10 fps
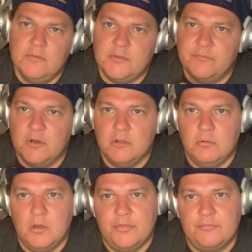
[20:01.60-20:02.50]
if you
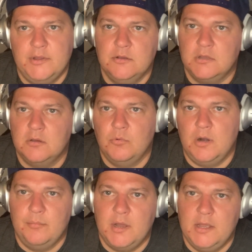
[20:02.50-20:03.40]
follow all three, you'll get when
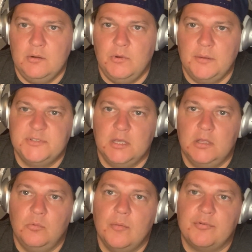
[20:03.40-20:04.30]
I'm buying and when I'm
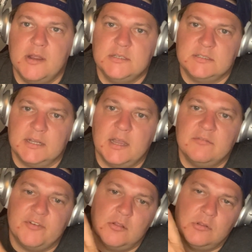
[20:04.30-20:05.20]
selling, what prices I
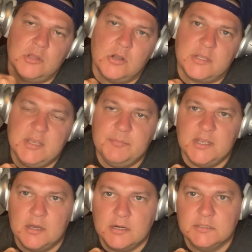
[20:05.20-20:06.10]
got. Follow along, keep
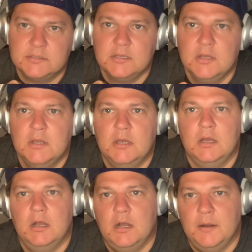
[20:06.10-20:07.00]
me honest.
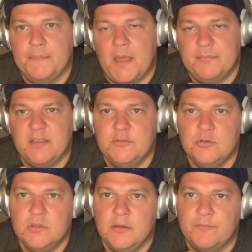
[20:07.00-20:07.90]
I'm giving
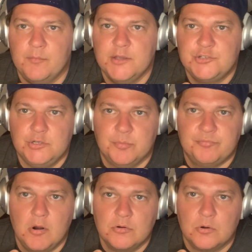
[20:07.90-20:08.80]
you the information your
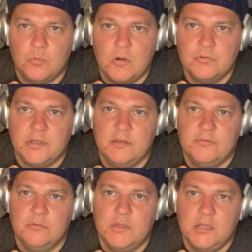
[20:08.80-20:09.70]
broker won't
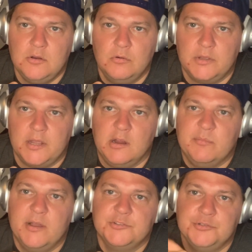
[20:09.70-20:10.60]
give you. They don't care
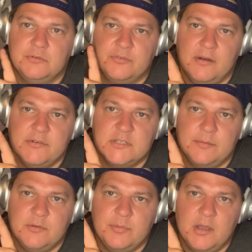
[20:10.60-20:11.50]
about you. And for every
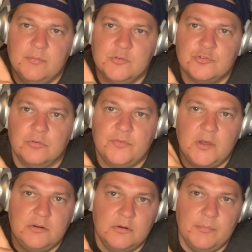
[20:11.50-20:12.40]
time you buy a mutual
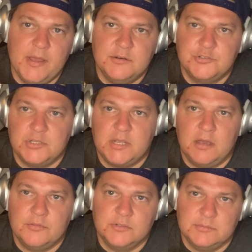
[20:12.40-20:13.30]
fund or a managed
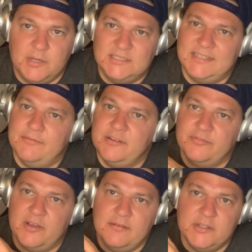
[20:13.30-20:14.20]
account, there's about
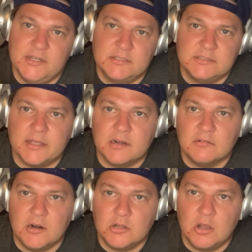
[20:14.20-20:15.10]
75 idiots standing
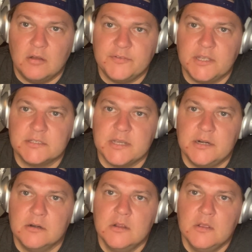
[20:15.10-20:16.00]
around a coffee container,